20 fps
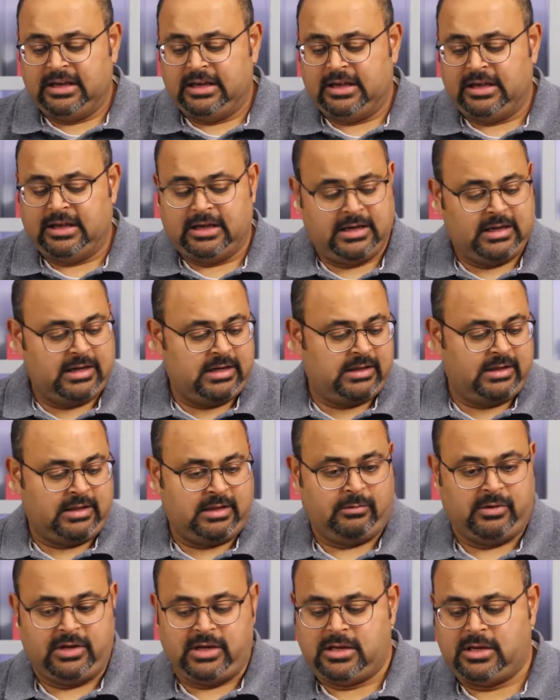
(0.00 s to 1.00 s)
Uh,
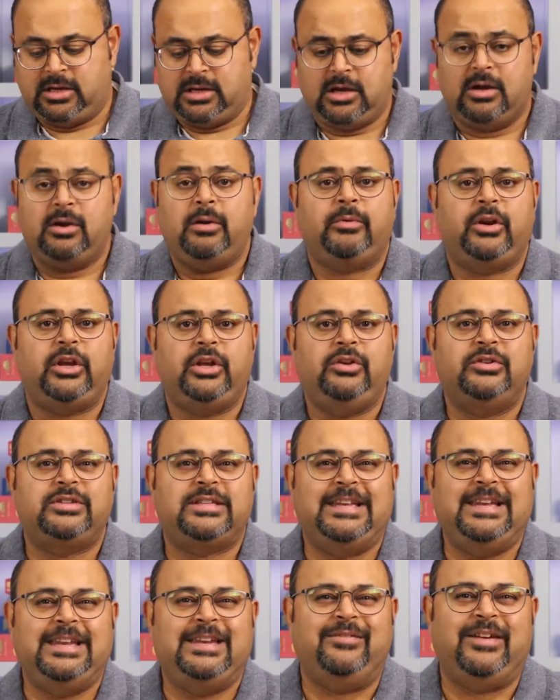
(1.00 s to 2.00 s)
there we go, I'm going to use
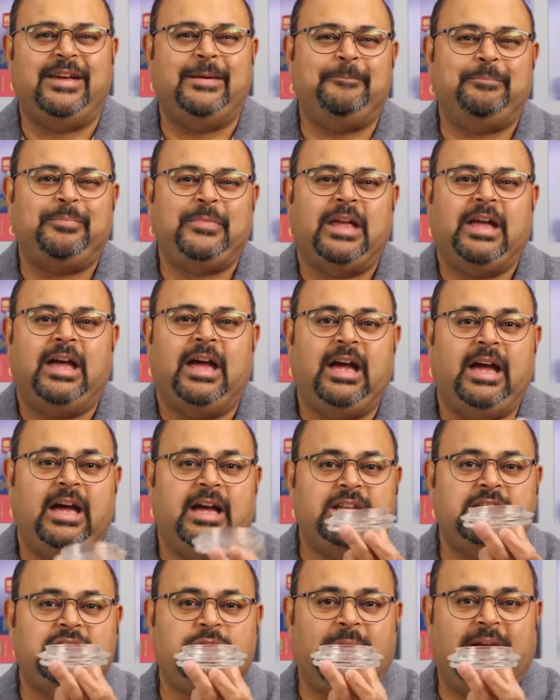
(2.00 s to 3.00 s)
the lid of it
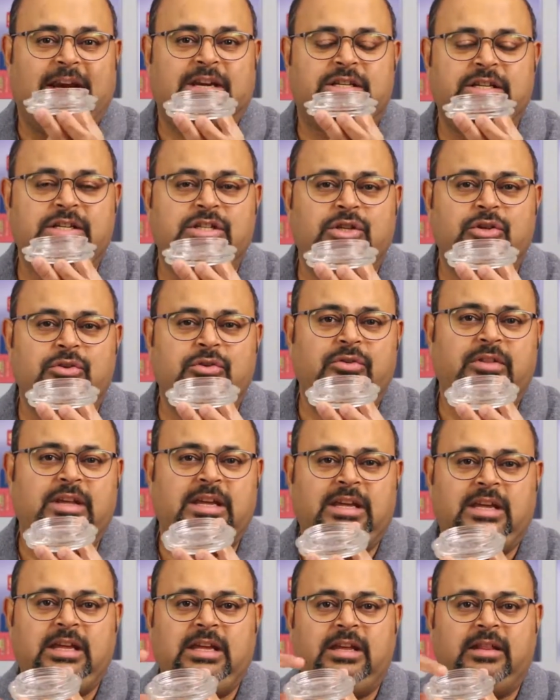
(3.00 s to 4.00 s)
uh, to actually do
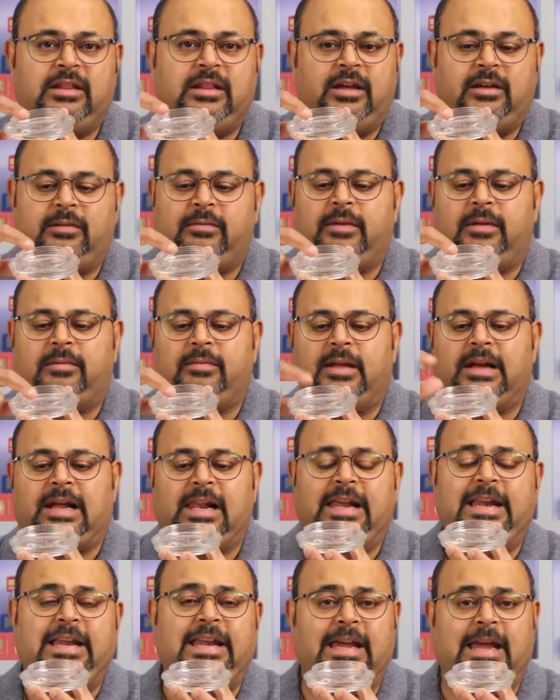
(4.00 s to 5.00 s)
the, the, the, the
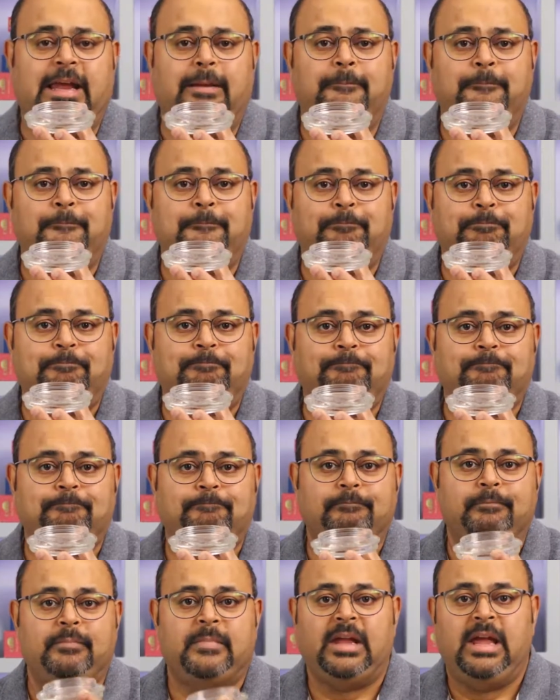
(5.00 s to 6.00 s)
cleaning in.
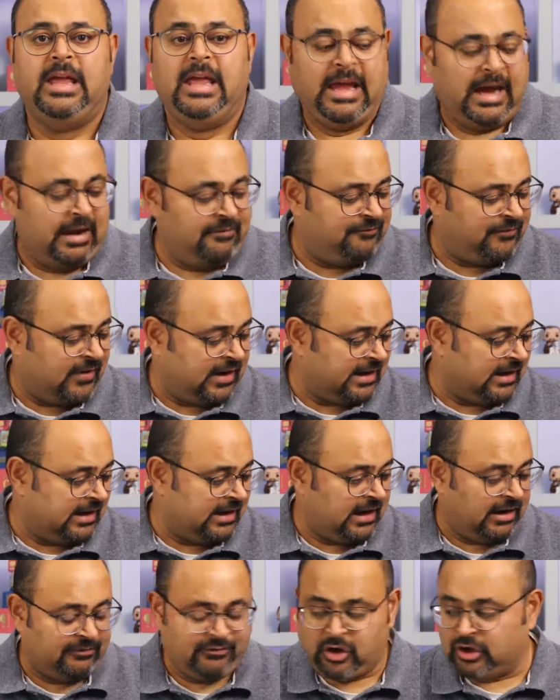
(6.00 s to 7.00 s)
And
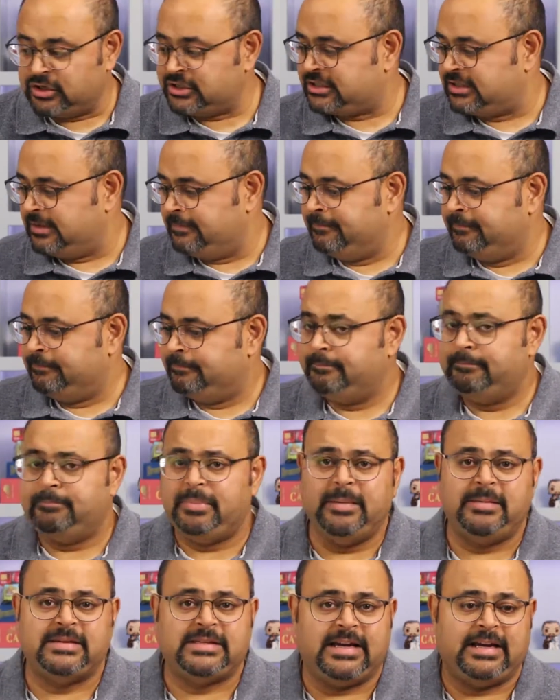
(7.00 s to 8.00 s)
finally, I've got some
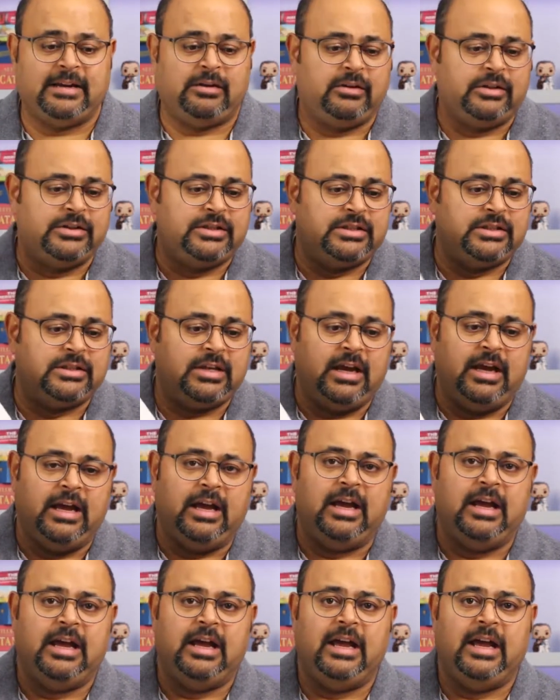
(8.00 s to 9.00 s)
paper towels
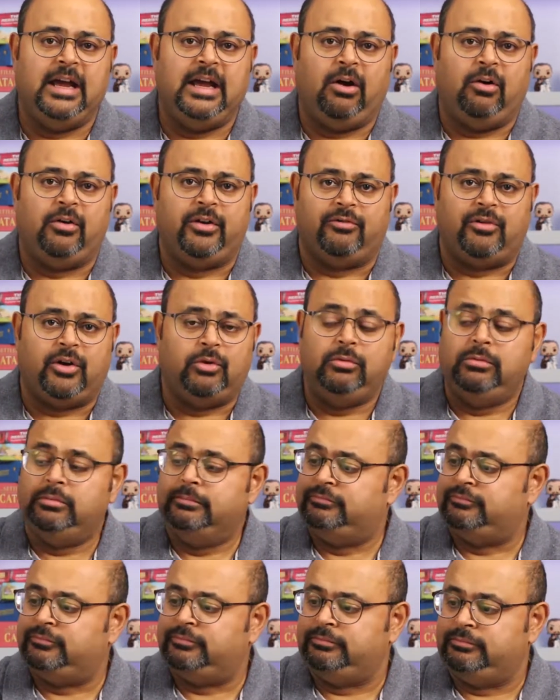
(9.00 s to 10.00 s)
uh, on a roll,
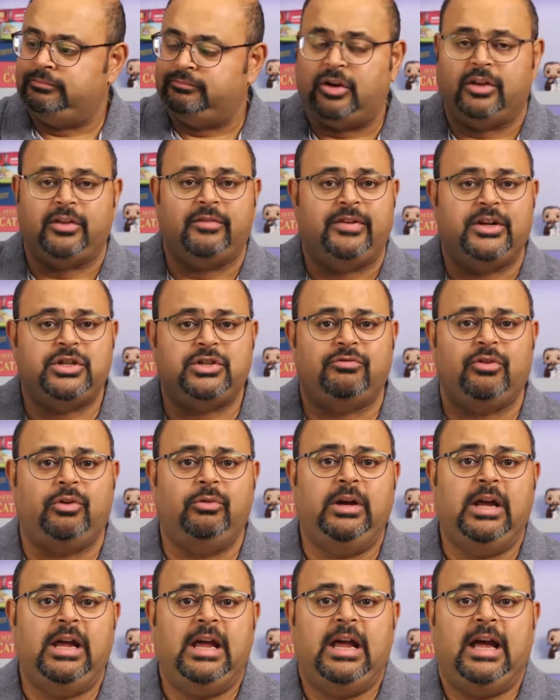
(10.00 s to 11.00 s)
rather fetching
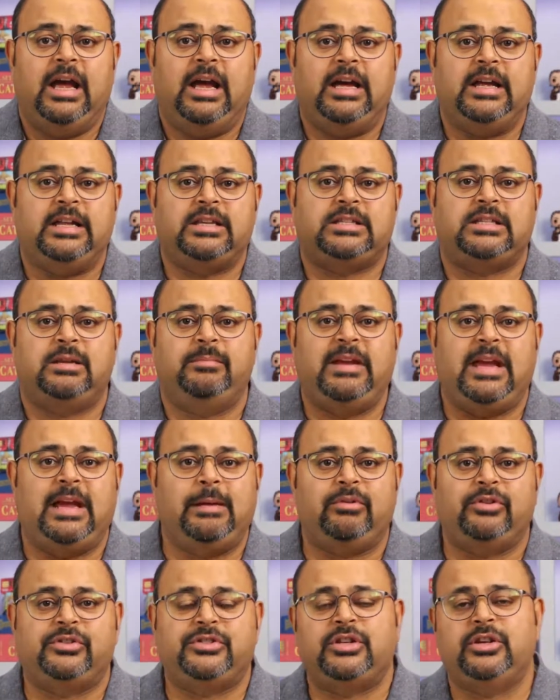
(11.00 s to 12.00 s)
roll, uh, to be
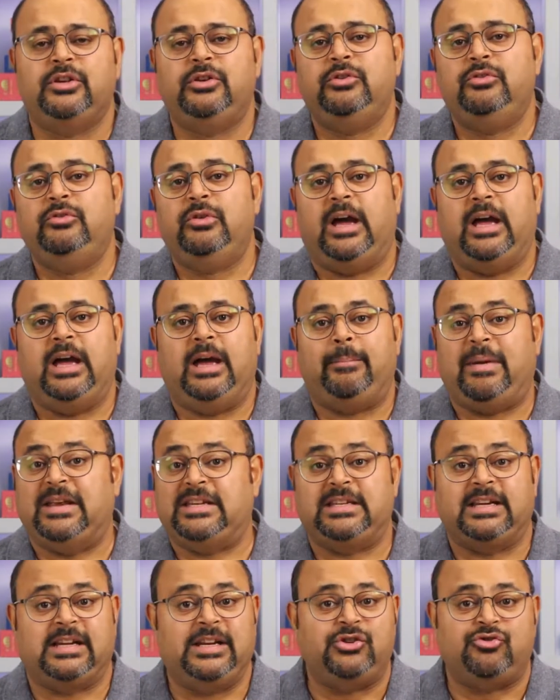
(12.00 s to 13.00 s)
able to uh,
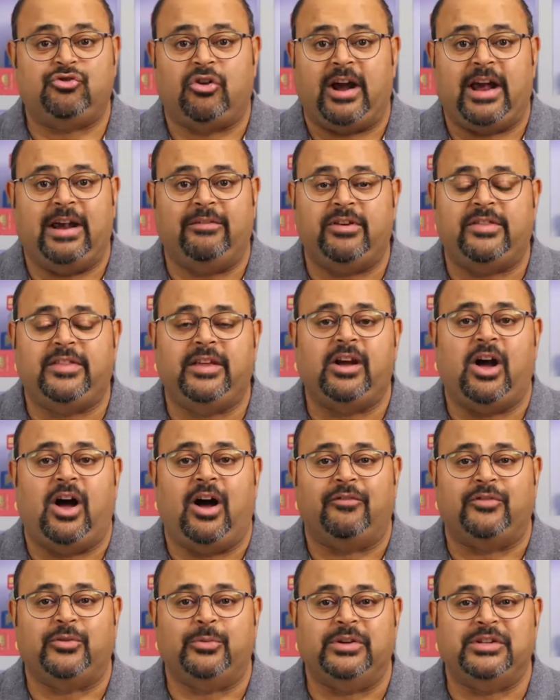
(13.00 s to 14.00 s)
basically dry everything
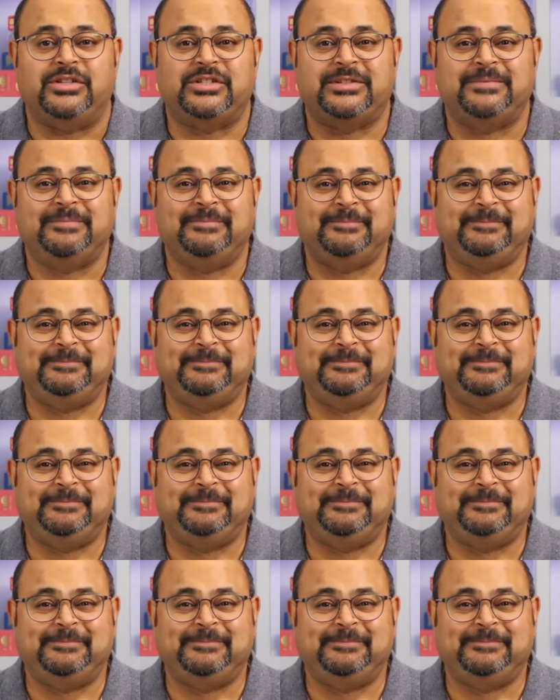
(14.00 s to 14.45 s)
afterwards.